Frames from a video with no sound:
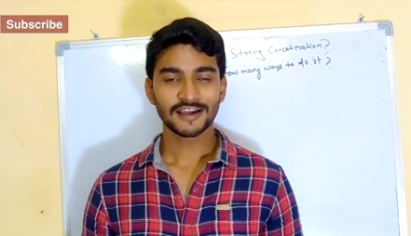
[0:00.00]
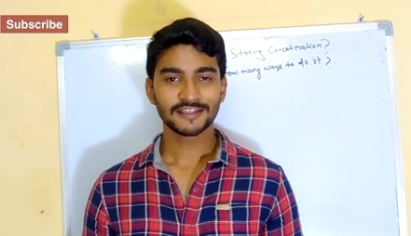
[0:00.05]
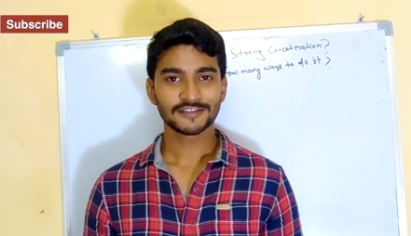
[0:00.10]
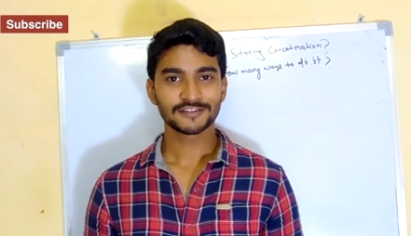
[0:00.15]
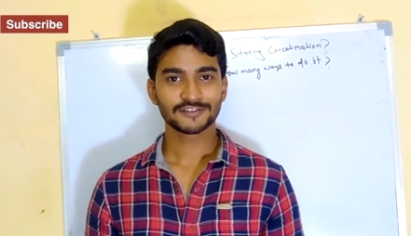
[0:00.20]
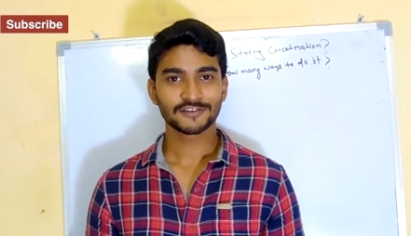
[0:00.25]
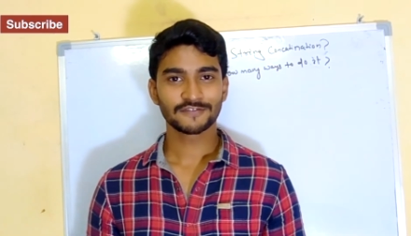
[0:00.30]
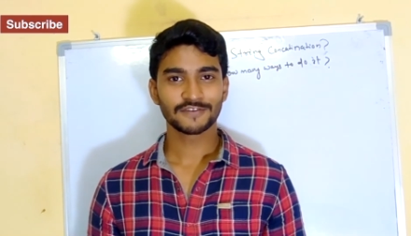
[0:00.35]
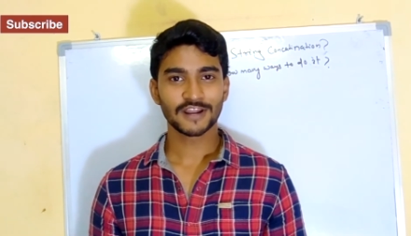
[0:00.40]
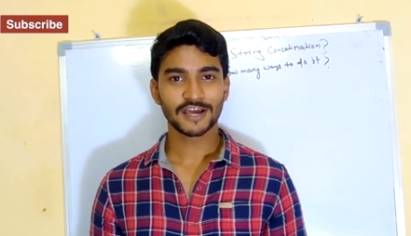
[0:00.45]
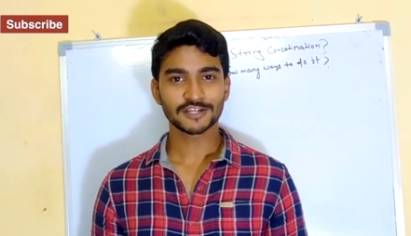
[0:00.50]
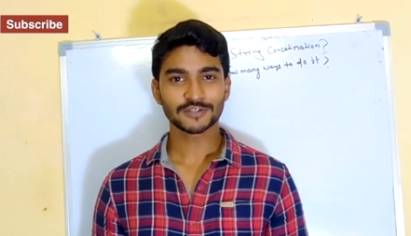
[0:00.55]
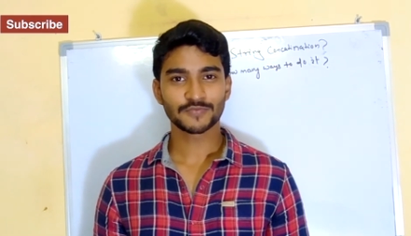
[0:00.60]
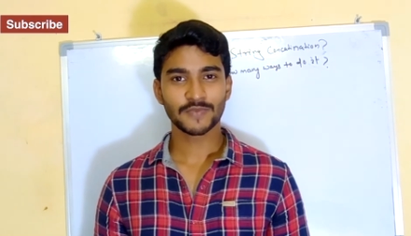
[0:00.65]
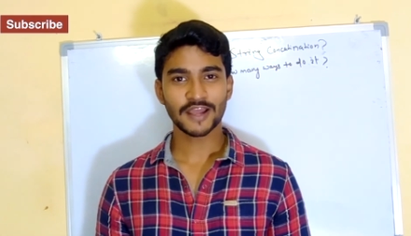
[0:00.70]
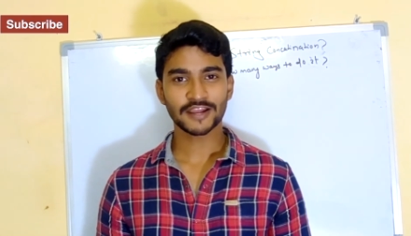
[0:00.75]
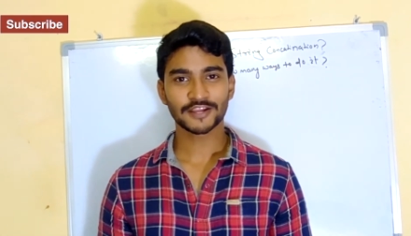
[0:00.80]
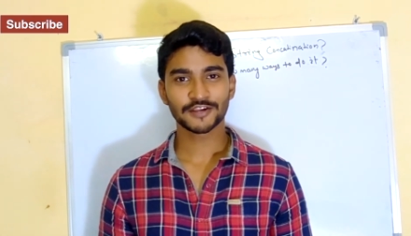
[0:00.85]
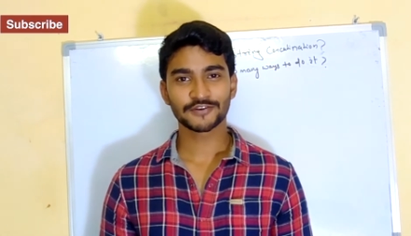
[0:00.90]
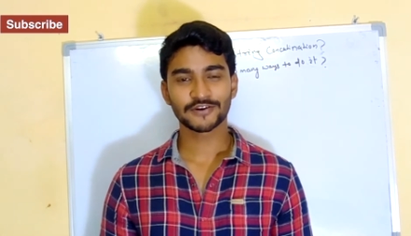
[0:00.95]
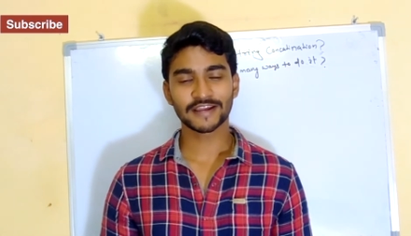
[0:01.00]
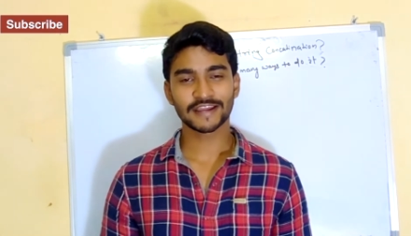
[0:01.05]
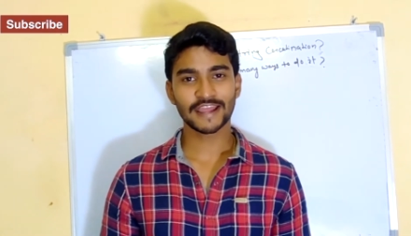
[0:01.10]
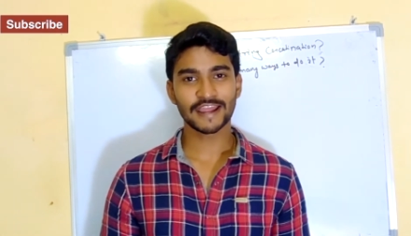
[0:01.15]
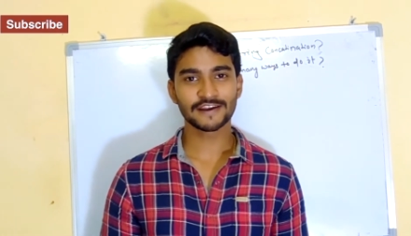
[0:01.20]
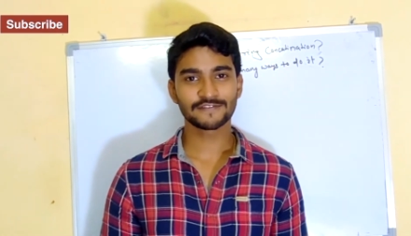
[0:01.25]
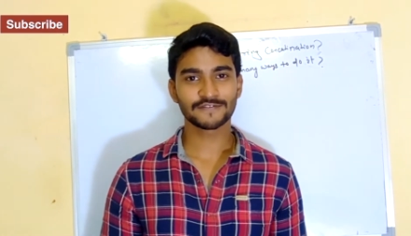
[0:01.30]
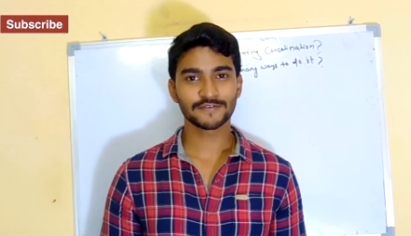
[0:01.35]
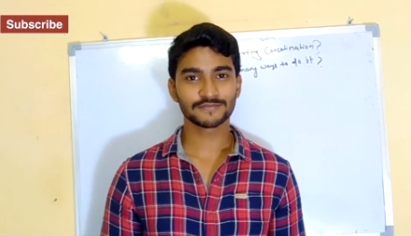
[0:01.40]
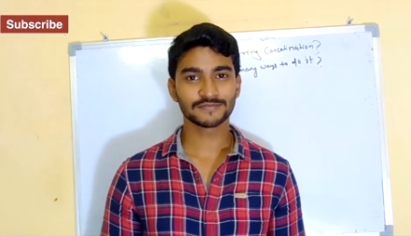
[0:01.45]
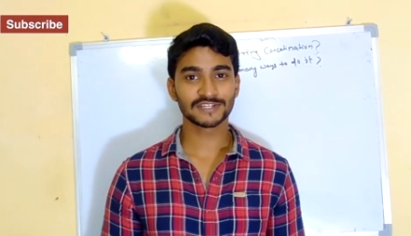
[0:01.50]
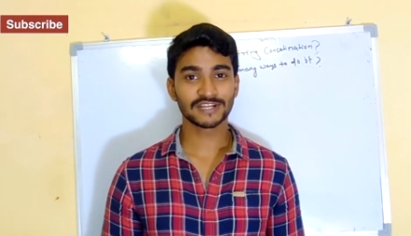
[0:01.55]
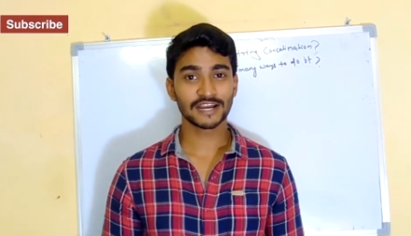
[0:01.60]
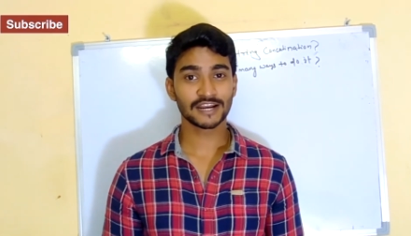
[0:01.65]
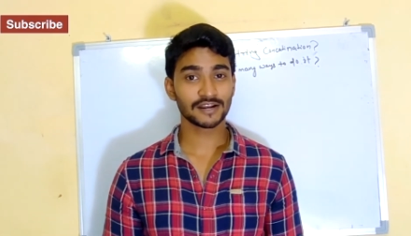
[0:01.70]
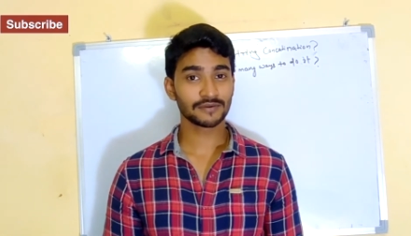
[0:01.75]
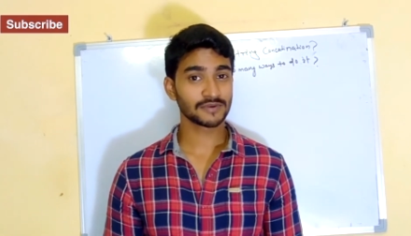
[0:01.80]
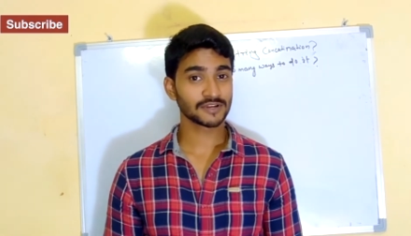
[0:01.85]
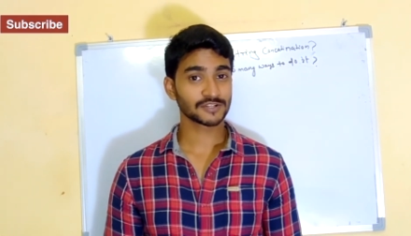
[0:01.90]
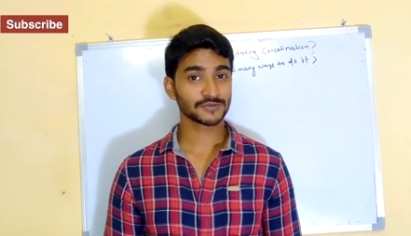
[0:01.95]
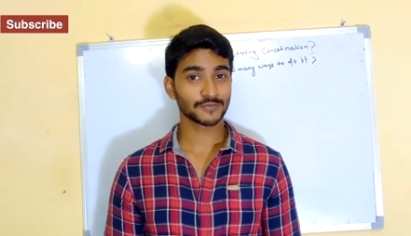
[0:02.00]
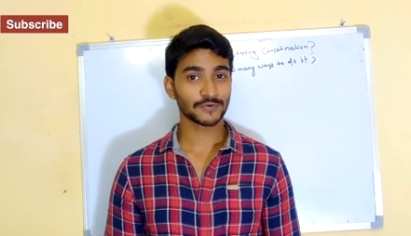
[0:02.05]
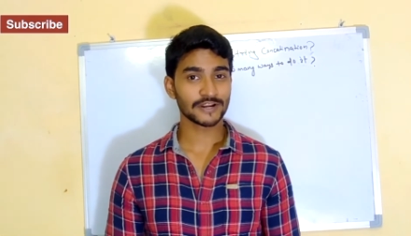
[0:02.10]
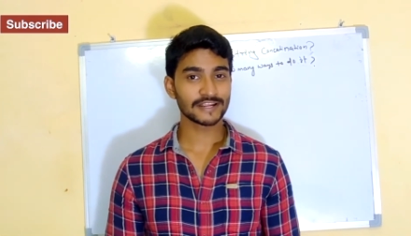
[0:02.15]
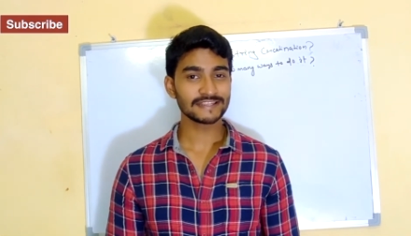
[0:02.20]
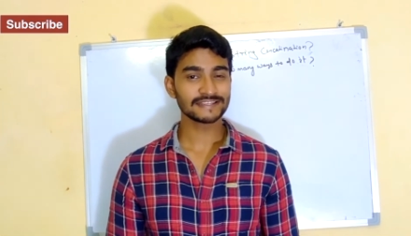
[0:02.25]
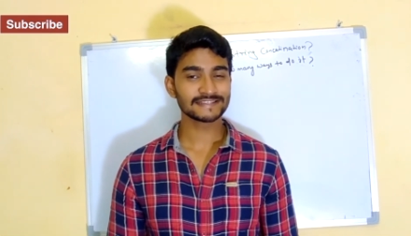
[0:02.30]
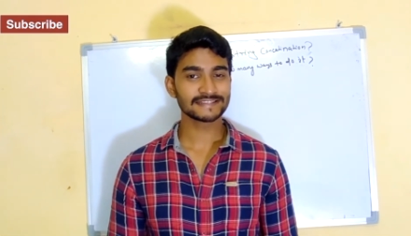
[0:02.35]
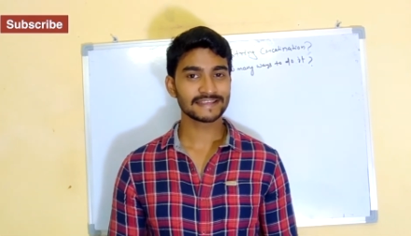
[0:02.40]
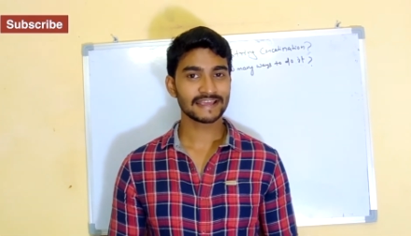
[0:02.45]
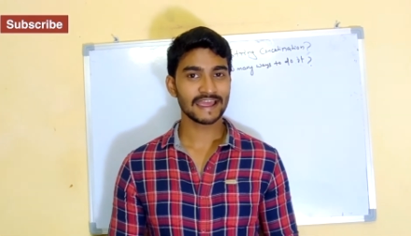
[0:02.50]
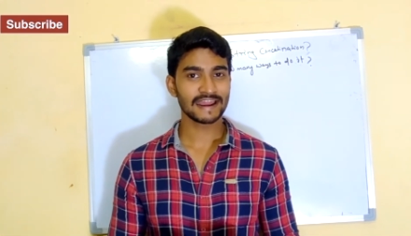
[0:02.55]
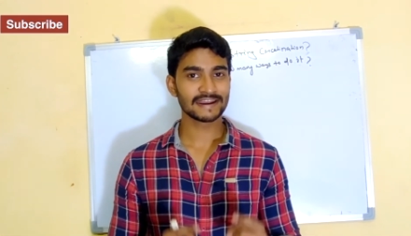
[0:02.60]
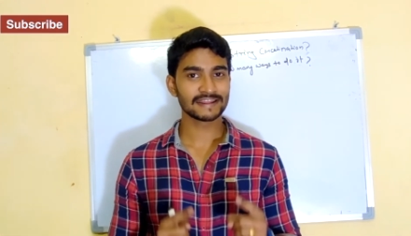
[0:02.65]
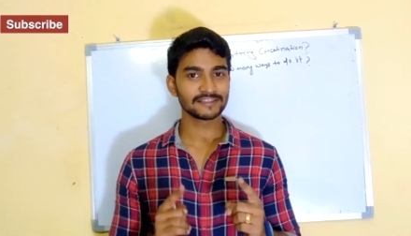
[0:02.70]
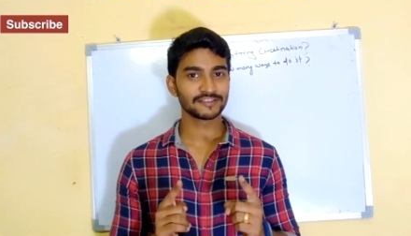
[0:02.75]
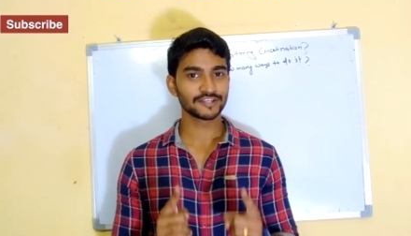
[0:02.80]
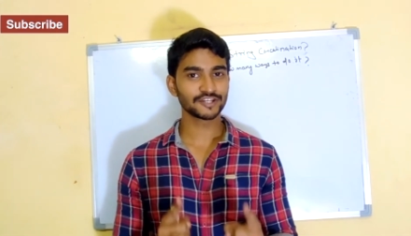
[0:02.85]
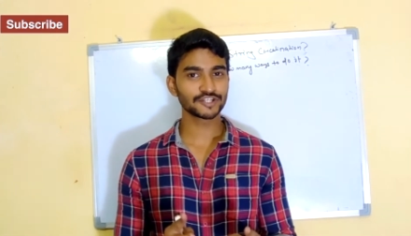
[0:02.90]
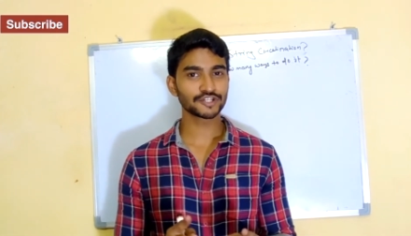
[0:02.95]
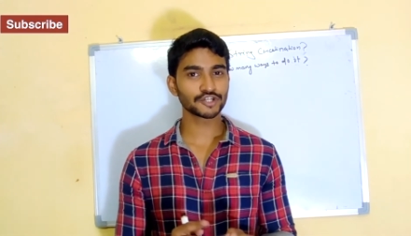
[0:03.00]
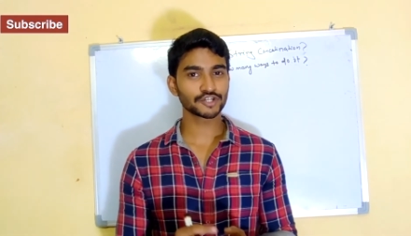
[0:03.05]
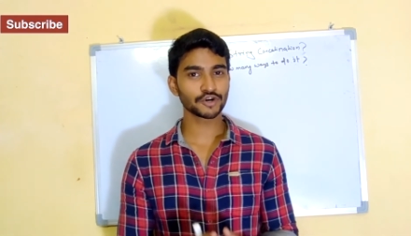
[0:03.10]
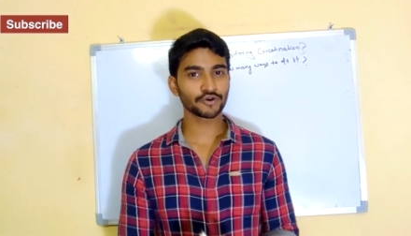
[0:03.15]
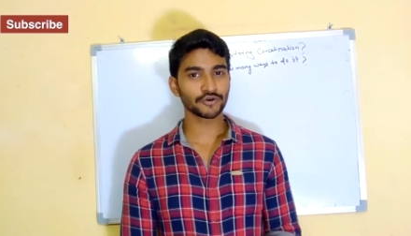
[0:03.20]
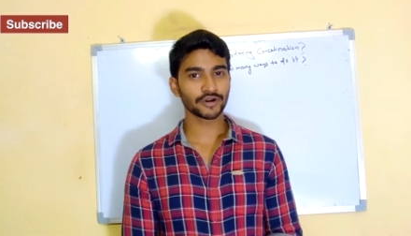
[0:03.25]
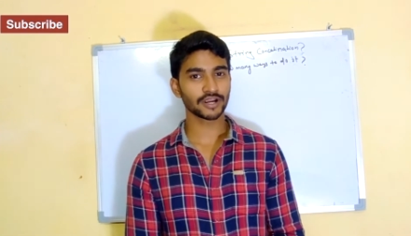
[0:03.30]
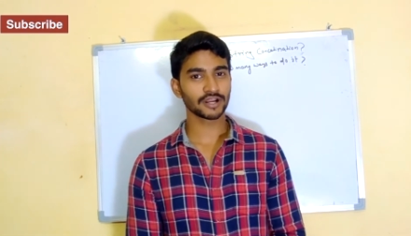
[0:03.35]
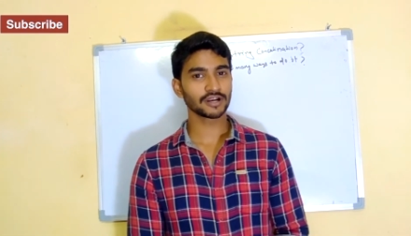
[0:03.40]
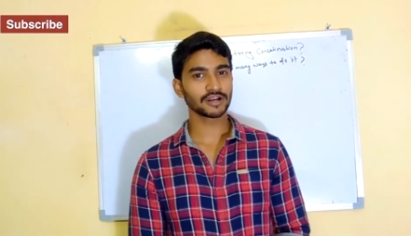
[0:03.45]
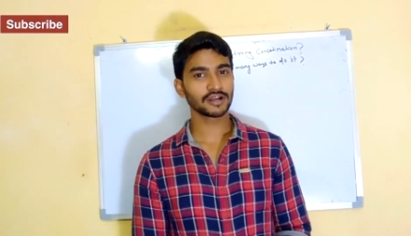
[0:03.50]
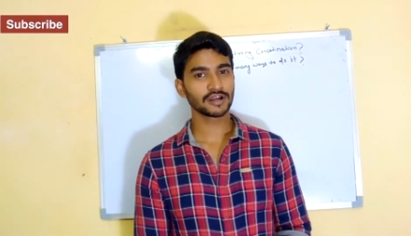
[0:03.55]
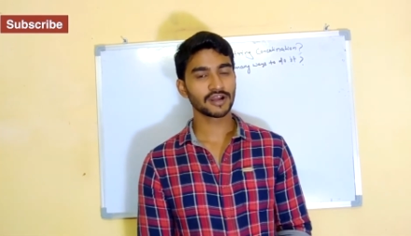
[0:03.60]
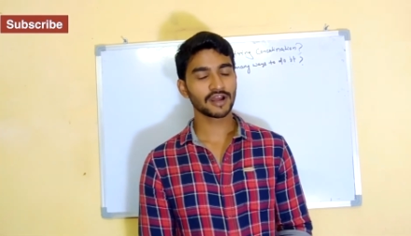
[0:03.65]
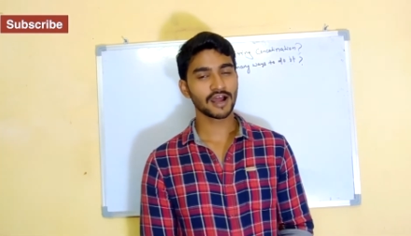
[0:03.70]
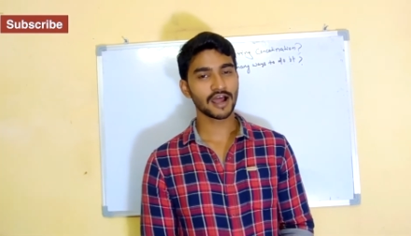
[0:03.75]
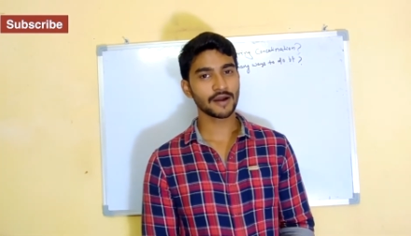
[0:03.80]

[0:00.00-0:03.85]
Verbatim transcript: Hi, this is Vilas back here again from Selenium Express and in this tutorial